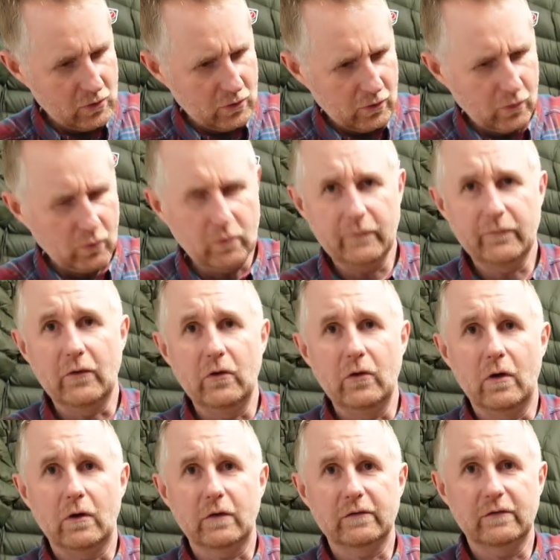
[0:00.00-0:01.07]
all of the
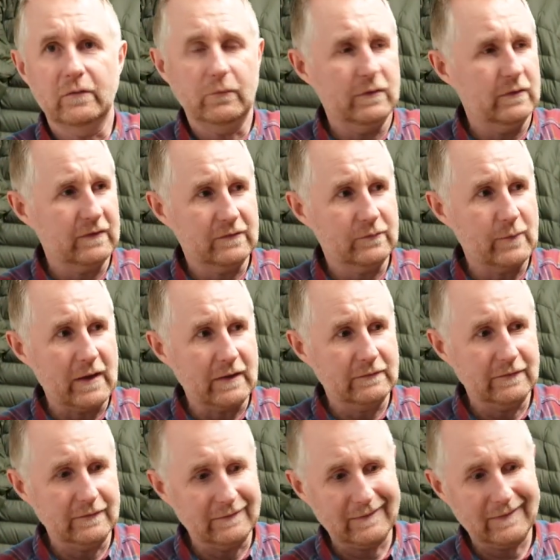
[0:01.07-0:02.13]
knocks that we'd
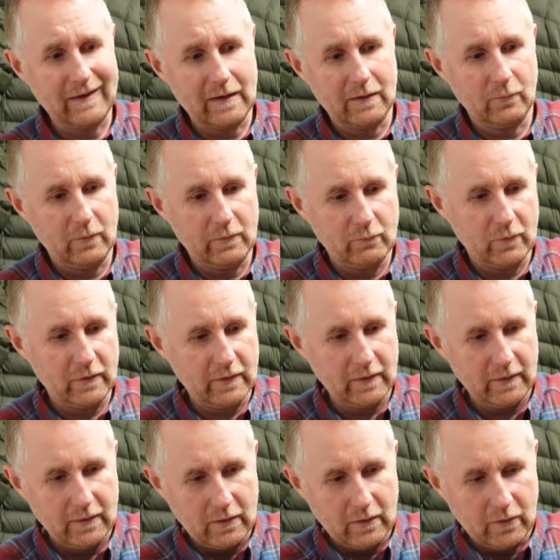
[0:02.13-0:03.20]
expect it to get when we're
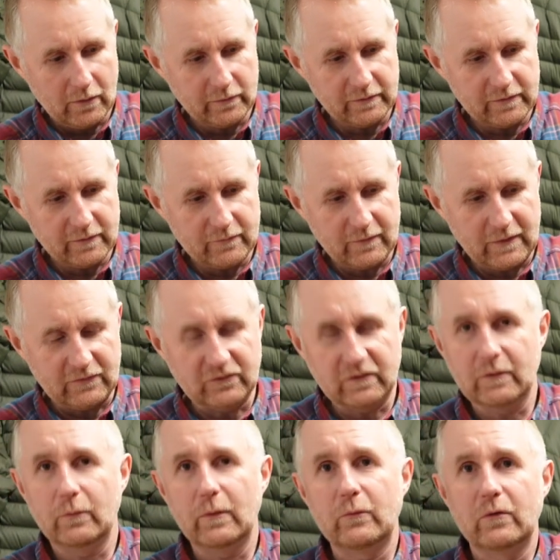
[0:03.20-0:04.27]
on an
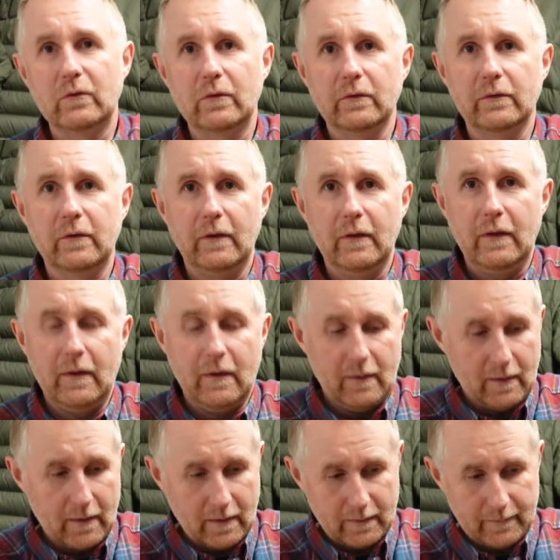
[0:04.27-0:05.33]
adventure, when we're on
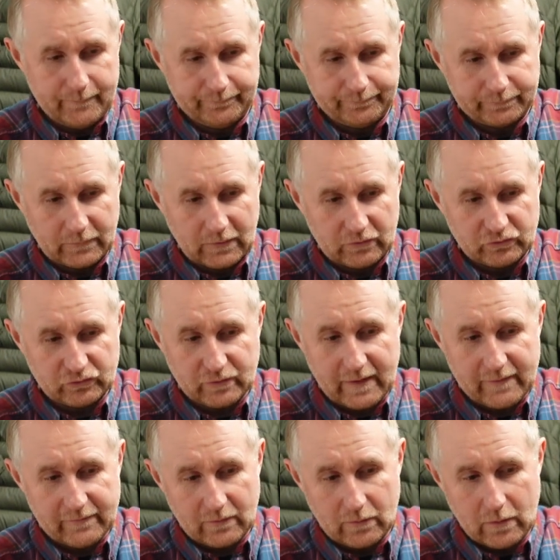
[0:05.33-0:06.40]

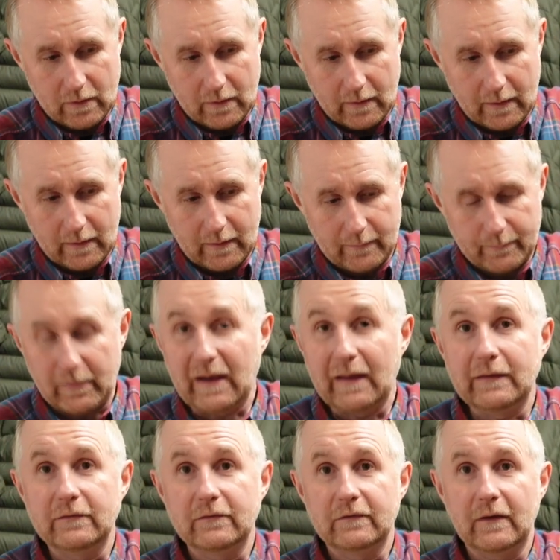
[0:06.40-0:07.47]
travel,
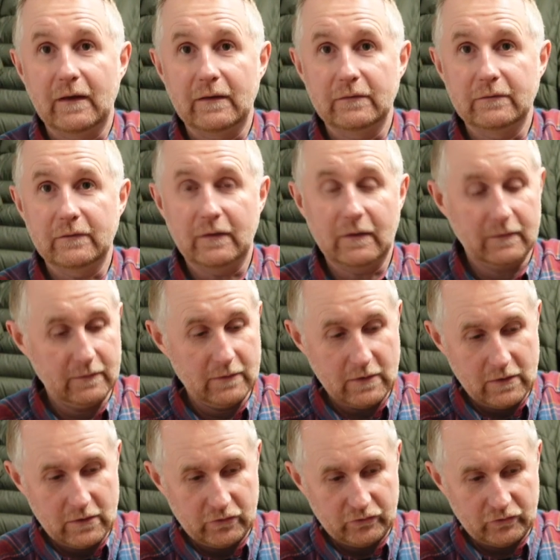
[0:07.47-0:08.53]
planes and
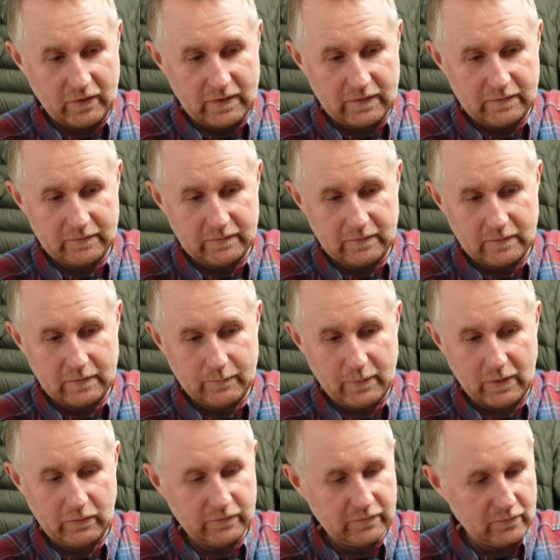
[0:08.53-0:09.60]
trains and
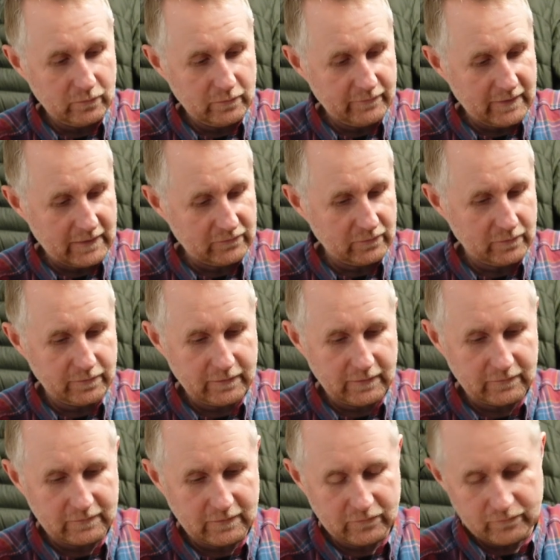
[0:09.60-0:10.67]
boats and all of that sort of thing.
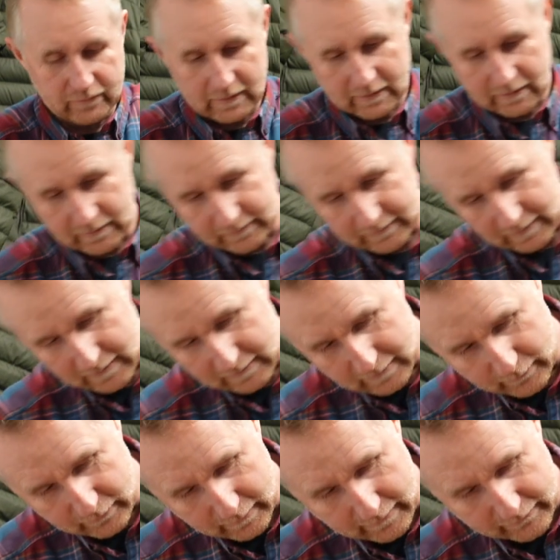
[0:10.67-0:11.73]
So it's really going to stand
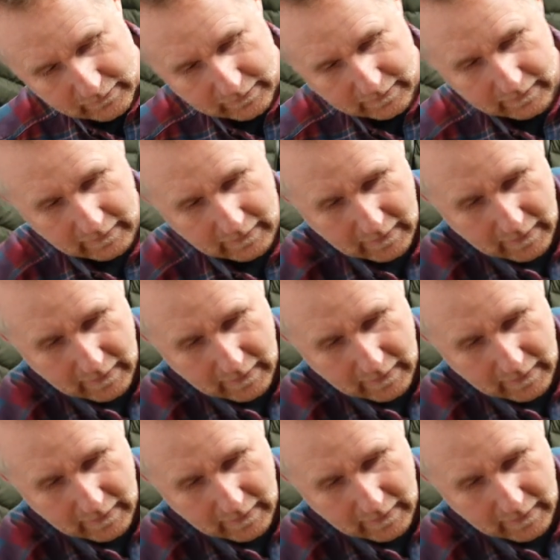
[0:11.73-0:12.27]
up to everything.